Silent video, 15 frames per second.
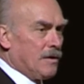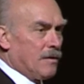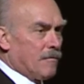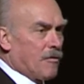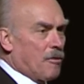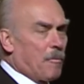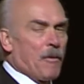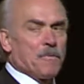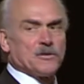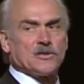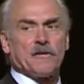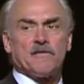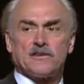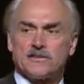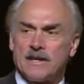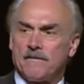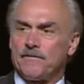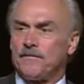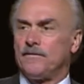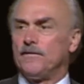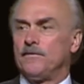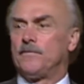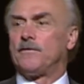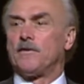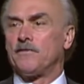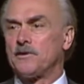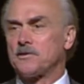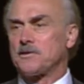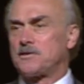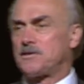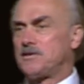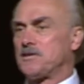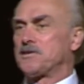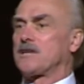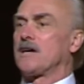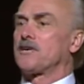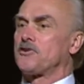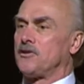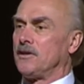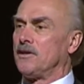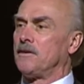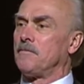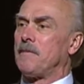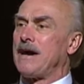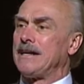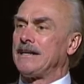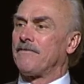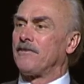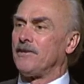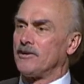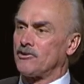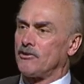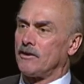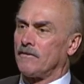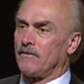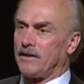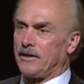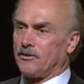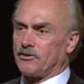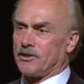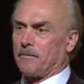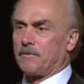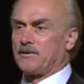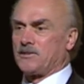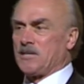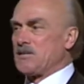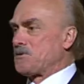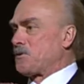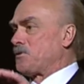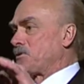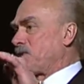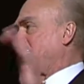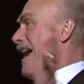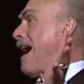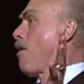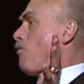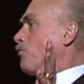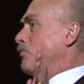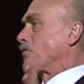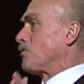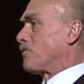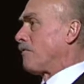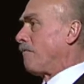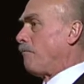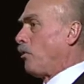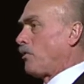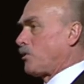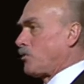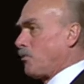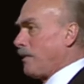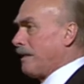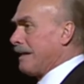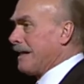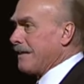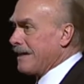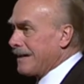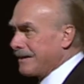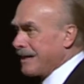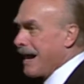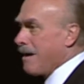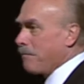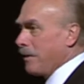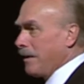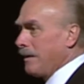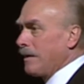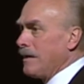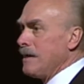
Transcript: For the purpose of this discussion, my definition of leadership, since there's thousands of books written on that topic,